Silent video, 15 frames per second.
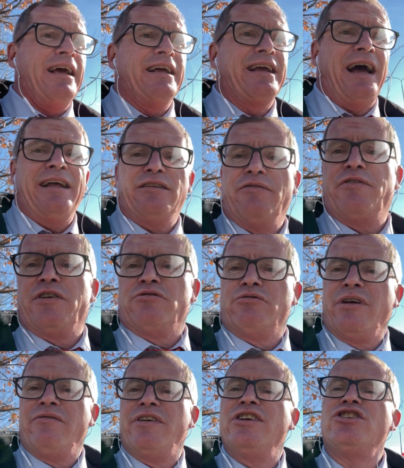a kind of a
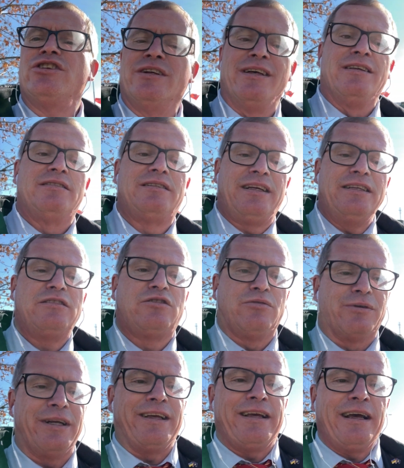revisionist
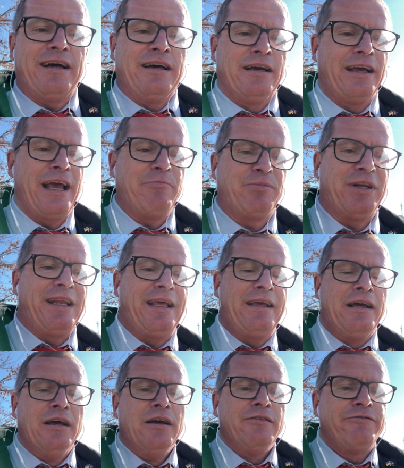history happening
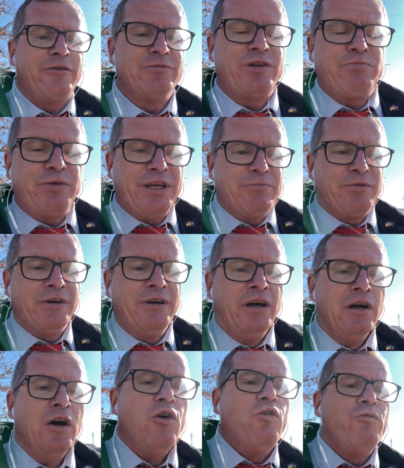from the people
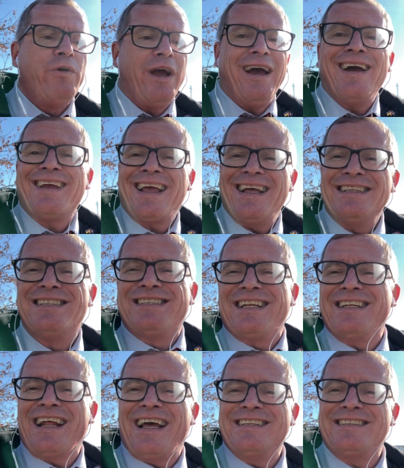who were against the
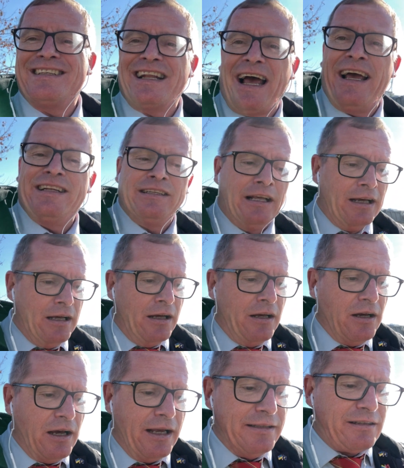99
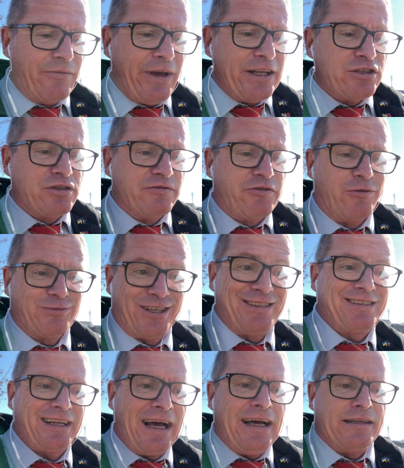intervention from the
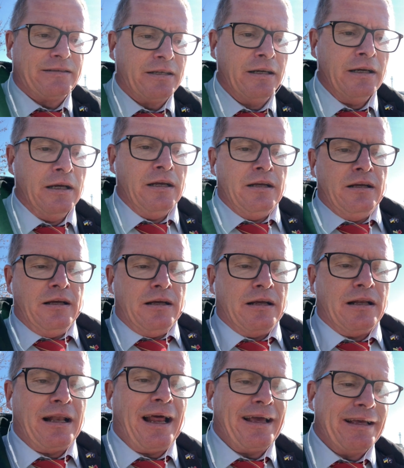start.
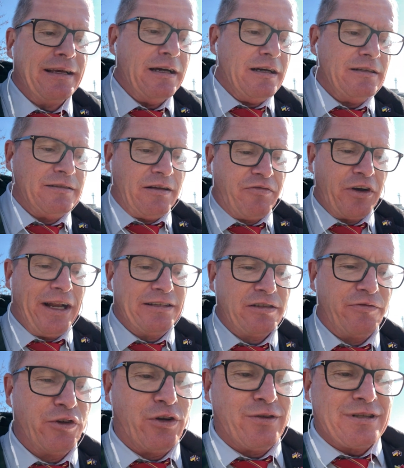Like the friends
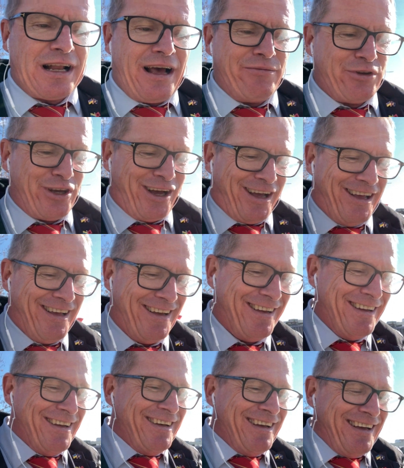of Yugoslavia
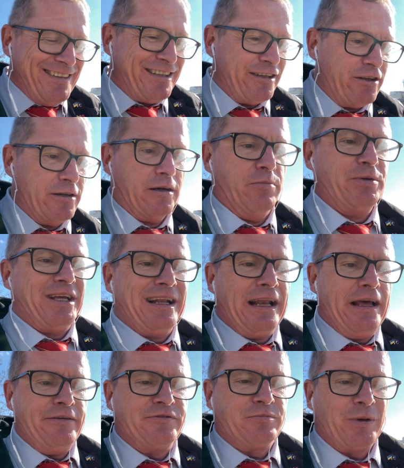in the European
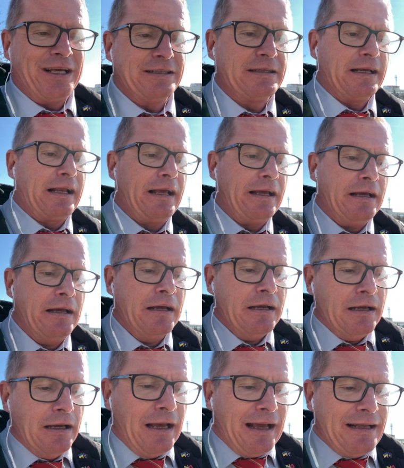left, basically.
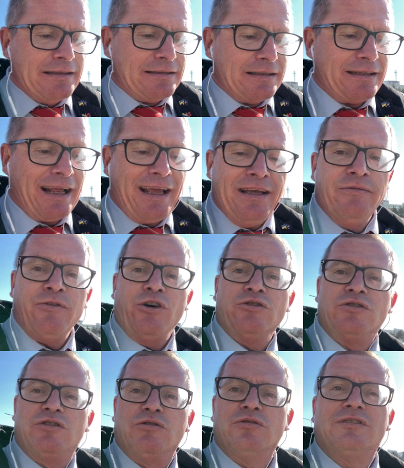And they
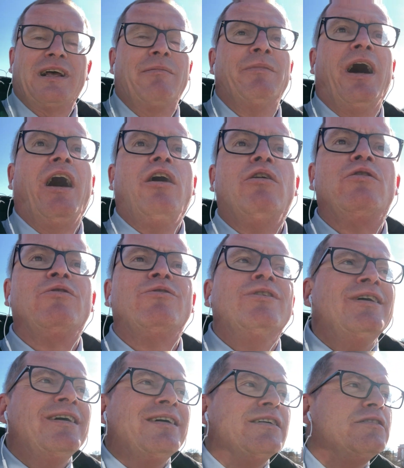want to somehow
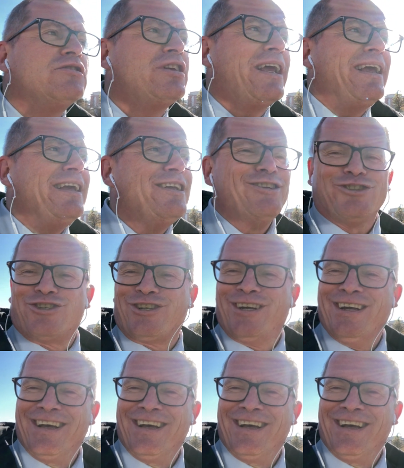change